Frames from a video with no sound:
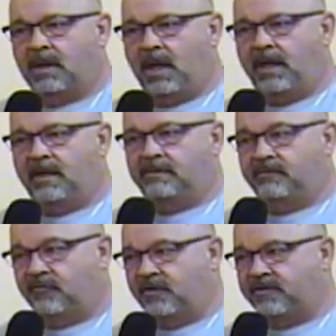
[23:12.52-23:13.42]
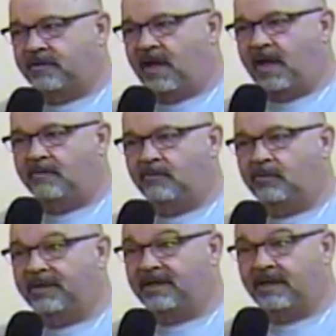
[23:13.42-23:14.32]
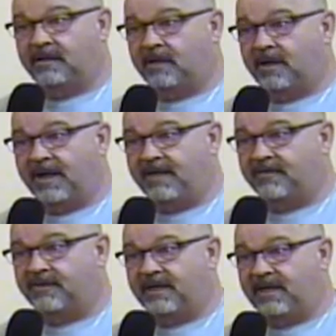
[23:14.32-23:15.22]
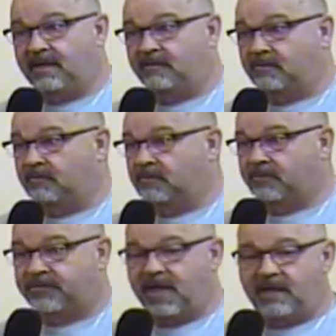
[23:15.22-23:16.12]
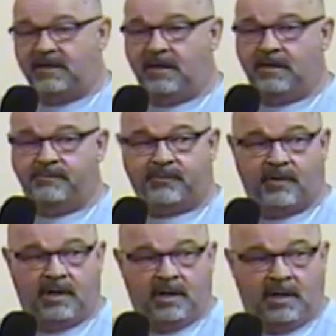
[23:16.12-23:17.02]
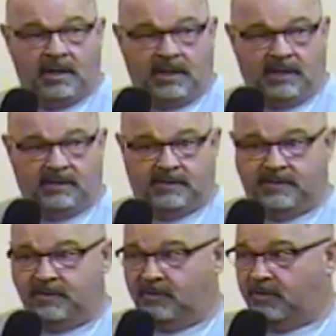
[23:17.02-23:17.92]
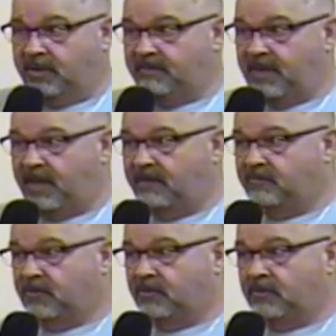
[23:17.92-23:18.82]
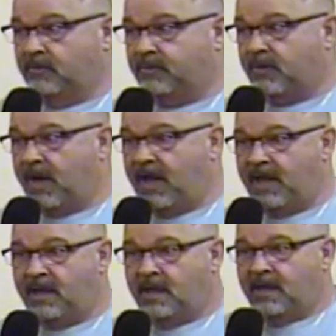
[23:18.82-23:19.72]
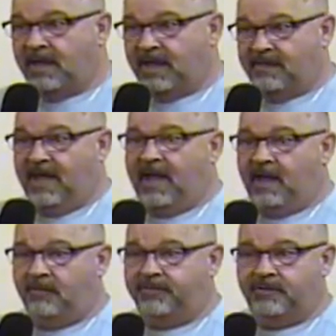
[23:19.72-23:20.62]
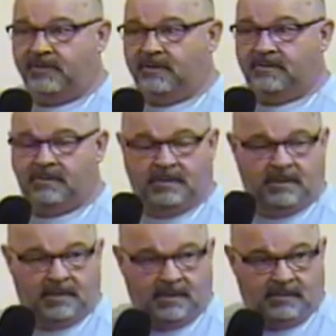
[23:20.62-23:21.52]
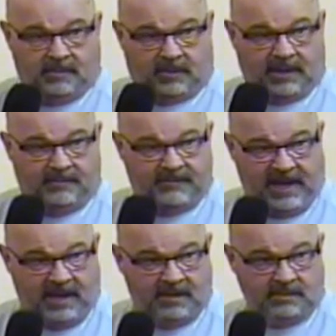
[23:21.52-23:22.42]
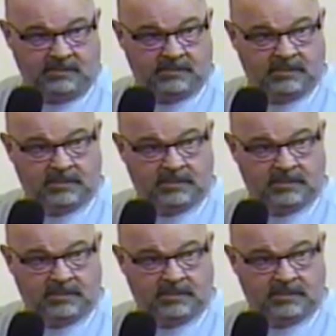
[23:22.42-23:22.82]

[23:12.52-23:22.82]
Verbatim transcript: And Teresa and I will get on our hands and knees, or we'll stand there and pray, in agreement, and we will pray, and the house of the will come down.